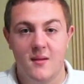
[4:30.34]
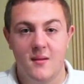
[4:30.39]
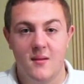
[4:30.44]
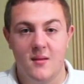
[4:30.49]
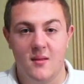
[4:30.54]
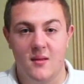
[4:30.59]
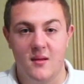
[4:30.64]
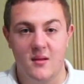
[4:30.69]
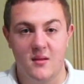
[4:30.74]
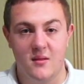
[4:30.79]

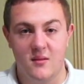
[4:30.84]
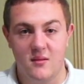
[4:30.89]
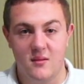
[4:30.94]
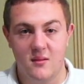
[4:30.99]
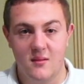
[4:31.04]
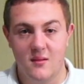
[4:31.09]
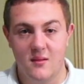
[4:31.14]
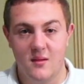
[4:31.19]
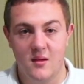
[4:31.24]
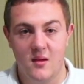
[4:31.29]
We
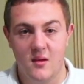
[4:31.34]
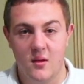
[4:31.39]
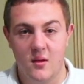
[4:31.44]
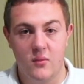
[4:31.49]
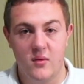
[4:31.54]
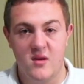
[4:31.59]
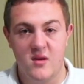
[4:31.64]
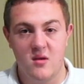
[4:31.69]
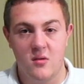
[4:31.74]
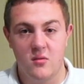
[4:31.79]

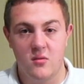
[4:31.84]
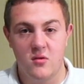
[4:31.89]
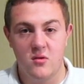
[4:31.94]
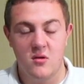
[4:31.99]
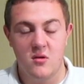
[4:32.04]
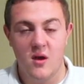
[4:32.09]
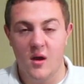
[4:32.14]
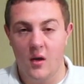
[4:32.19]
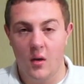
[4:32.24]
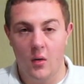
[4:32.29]
don't
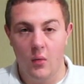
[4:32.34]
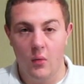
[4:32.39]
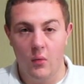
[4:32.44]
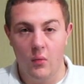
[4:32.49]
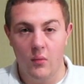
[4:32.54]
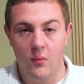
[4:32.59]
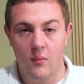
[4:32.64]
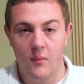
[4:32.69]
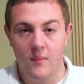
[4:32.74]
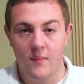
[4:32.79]
know
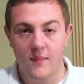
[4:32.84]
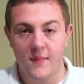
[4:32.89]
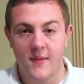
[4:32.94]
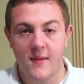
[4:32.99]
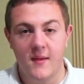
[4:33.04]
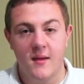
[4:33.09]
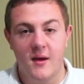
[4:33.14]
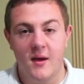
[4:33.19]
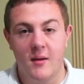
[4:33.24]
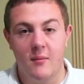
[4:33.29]

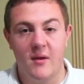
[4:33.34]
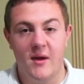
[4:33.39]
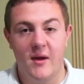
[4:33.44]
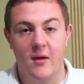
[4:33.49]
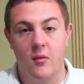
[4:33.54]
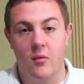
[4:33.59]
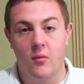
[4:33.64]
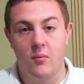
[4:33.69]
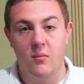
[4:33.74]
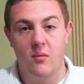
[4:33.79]

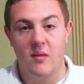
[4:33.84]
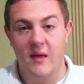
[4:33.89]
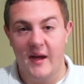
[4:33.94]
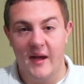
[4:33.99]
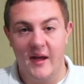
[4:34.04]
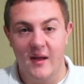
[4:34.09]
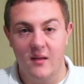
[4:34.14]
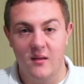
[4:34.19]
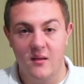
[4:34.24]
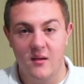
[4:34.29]
about
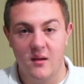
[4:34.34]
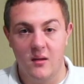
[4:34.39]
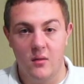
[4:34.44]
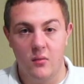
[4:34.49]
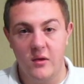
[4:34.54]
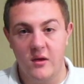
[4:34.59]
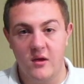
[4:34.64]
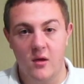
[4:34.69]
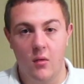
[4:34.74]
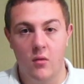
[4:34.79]
that.
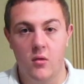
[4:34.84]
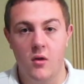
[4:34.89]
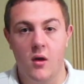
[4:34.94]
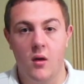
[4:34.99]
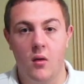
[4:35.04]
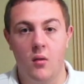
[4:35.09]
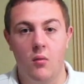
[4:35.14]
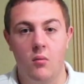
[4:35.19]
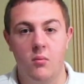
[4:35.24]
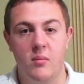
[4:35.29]
We don't
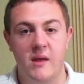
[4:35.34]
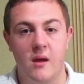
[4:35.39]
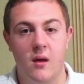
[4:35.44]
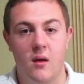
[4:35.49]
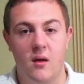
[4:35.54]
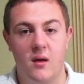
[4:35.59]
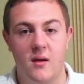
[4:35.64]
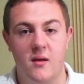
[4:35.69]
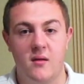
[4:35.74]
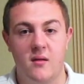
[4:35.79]
know
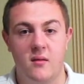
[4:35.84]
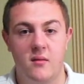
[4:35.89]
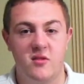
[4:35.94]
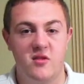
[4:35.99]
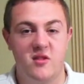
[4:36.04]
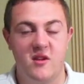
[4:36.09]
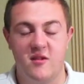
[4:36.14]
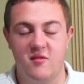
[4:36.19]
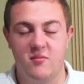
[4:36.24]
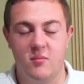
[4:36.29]
beyond
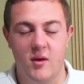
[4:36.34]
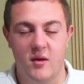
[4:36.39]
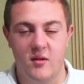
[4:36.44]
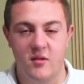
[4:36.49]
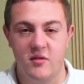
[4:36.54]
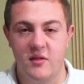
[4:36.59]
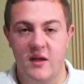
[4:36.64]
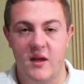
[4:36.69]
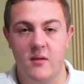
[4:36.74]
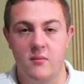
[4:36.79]
6
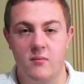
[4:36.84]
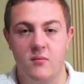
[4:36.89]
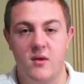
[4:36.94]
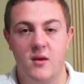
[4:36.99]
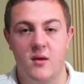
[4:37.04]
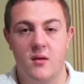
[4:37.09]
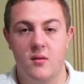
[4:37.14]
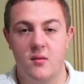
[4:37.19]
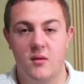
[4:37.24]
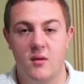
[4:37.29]
months, and we
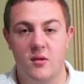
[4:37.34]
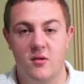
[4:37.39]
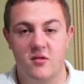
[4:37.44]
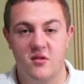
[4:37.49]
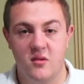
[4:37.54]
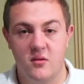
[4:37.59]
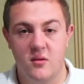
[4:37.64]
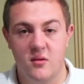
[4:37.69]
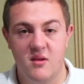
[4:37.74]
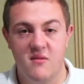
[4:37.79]
don't
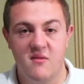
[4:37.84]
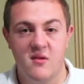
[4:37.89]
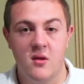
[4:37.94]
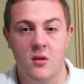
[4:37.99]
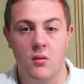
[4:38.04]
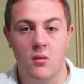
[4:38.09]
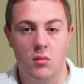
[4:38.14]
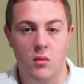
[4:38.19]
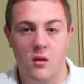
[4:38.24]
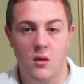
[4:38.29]
even
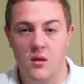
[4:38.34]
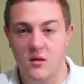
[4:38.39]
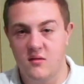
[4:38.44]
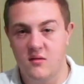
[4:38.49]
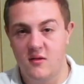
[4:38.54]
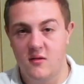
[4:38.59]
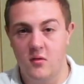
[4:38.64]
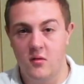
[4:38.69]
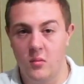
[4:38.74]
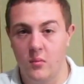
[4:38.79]
know long
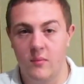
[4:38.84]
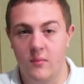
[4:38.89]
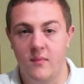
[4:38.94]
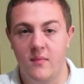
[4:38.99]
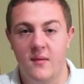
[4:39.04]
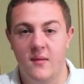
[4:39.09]
term.